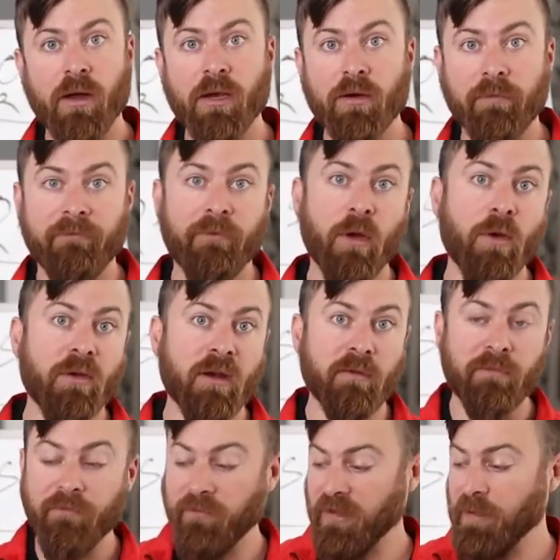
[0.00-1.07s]
on your phone
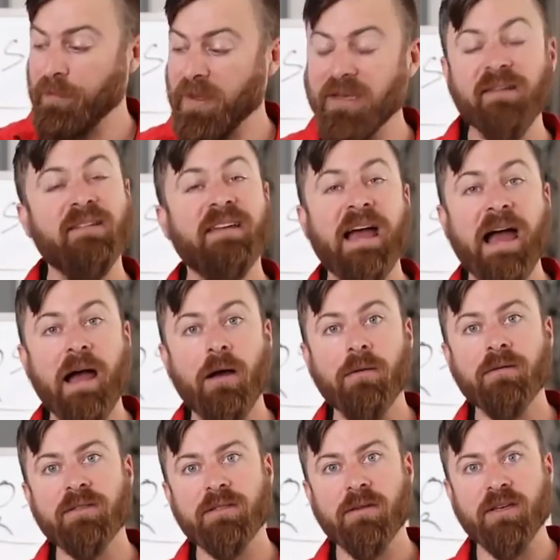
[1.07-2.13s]
and flip it
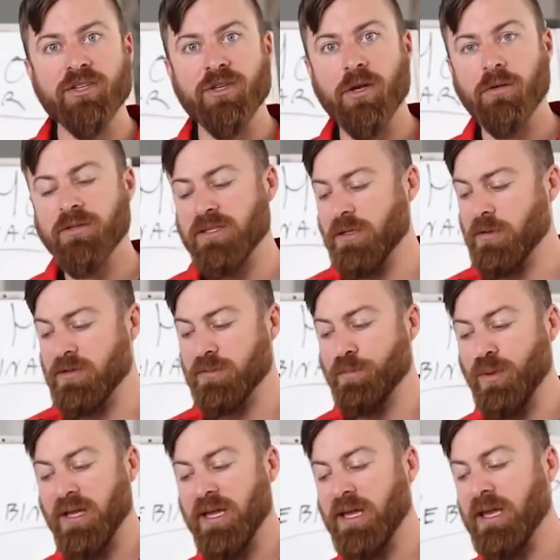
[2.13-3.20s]
down so that you don't see those
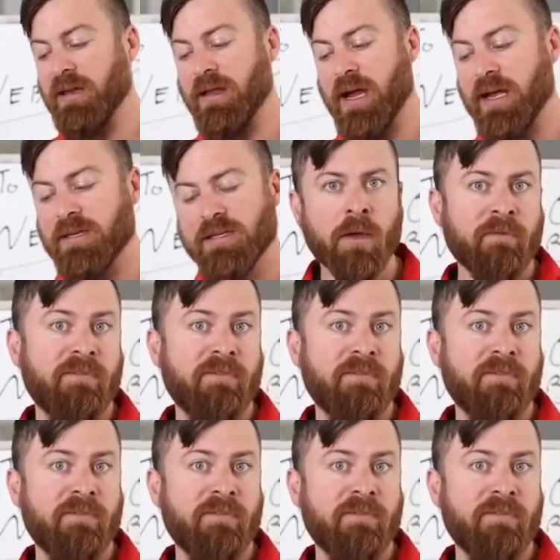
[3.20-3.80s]
blinky lights.